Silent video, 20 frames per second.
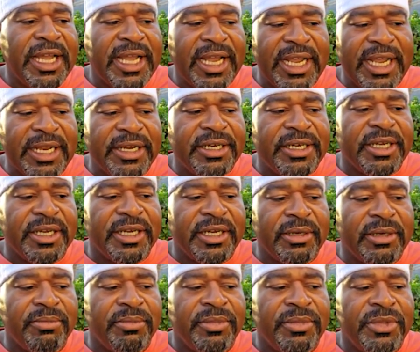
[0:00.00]
and
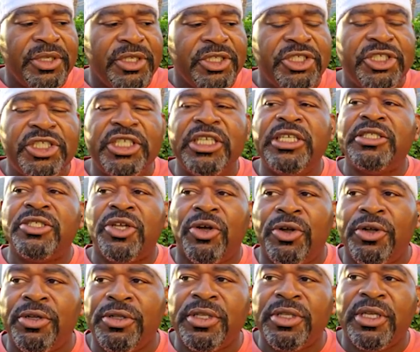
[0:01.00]
she
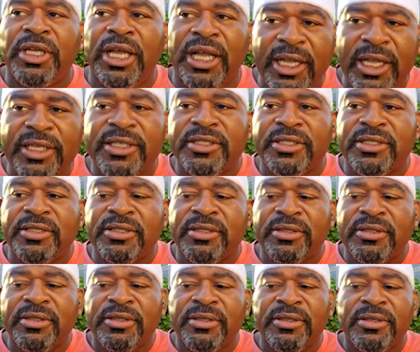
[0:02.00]
told us,
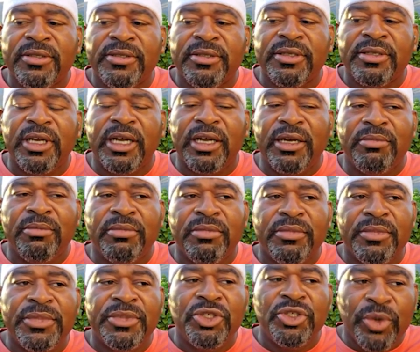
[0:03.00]

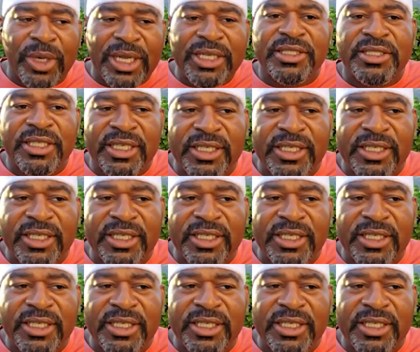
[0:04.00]
U.S.